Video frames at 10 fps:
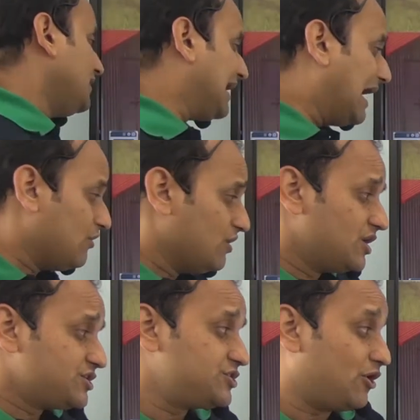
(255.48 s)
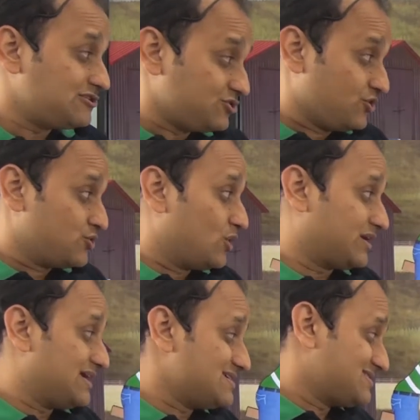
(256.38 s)
Now she also
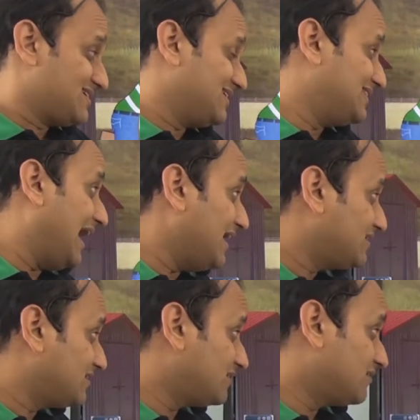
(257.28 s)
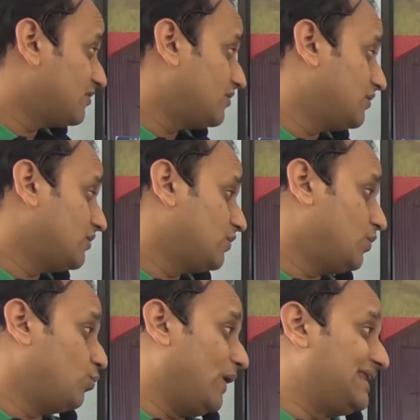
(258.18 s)
noticed that
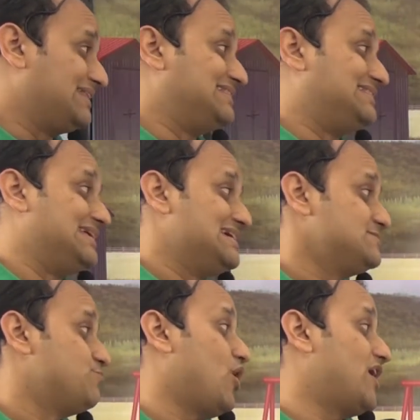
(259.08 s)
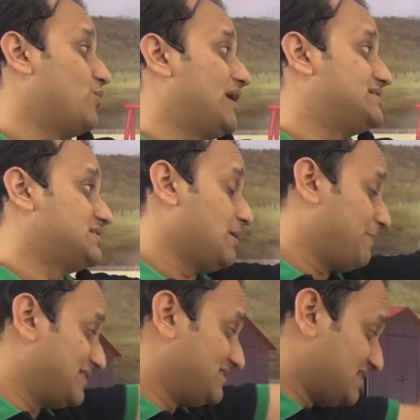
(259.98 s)
when this boy went up
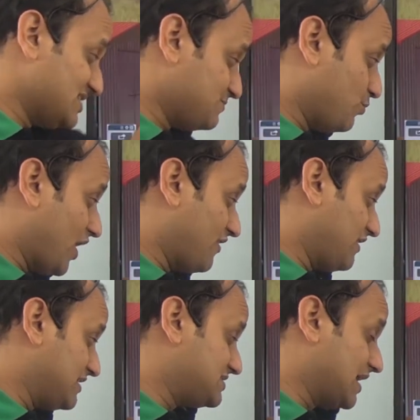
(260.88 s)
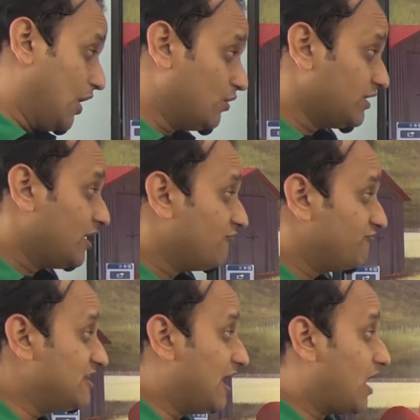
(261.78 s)
and this boy went down,
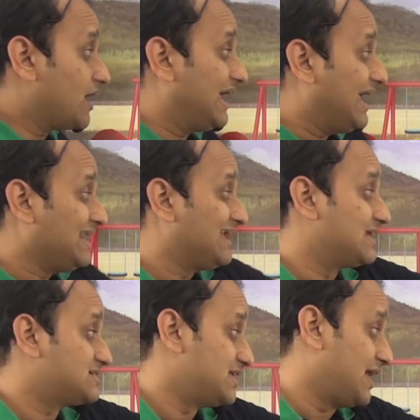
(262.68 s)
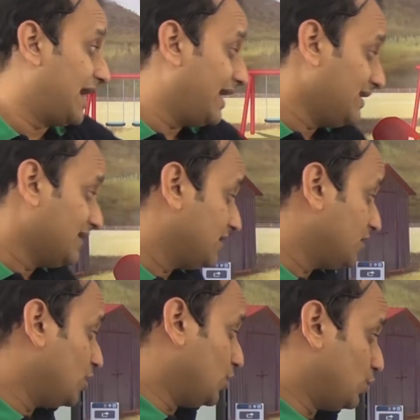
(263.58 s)
we again get a line
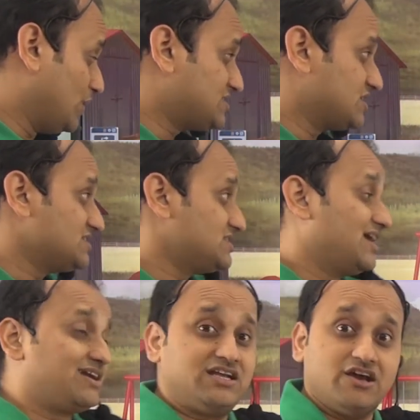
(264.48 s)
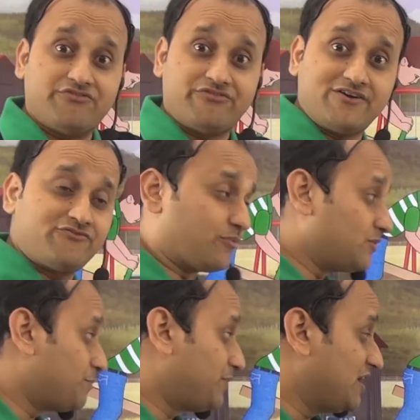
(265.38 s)
which is different from
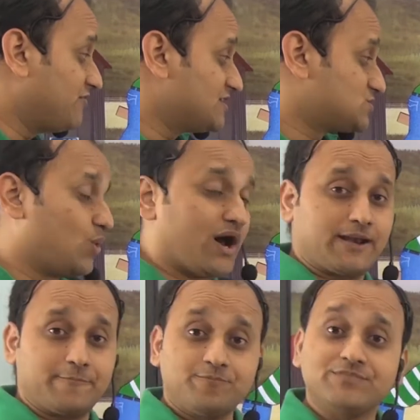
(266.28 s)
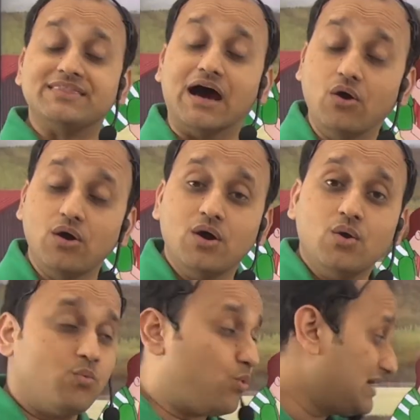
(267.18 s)
the previous one. Now
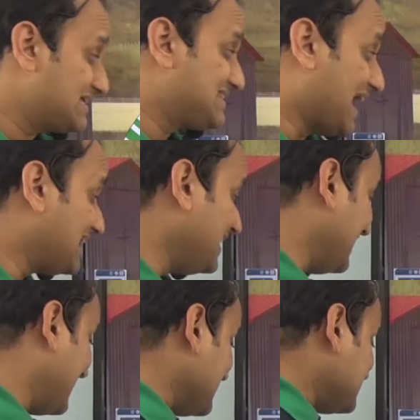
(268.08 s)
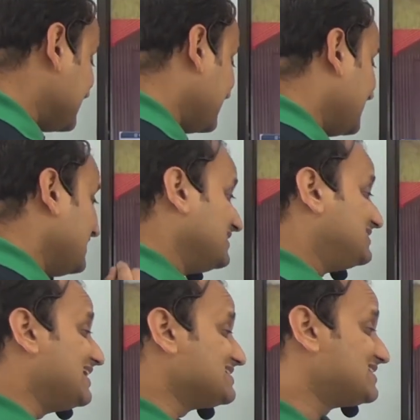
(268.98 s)
what exactly is
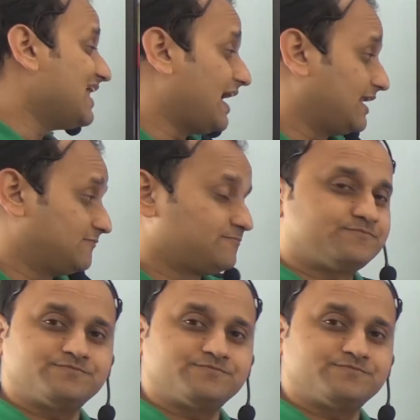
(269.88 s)
this line?